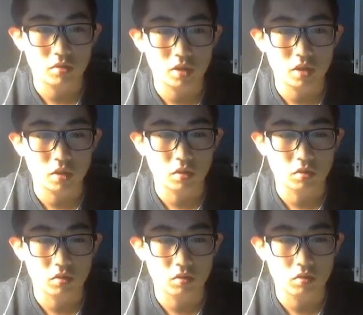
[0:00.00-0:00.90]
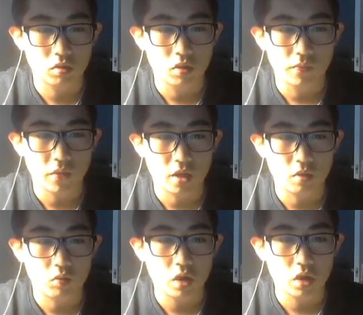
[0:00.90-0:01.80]
you see, didn't go through, and
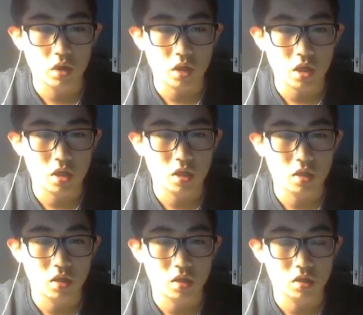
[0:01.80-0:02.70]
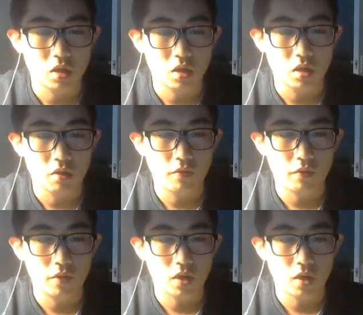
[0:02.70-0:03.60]
we're gonna eat this
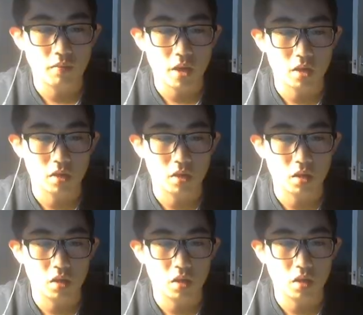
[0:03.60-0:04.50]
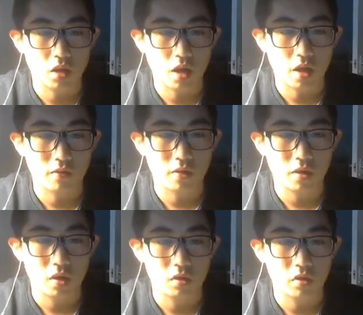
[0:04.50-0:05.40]
59 pattern alive.
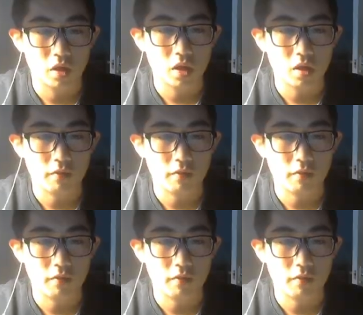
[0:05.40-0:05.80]
Okay, he gets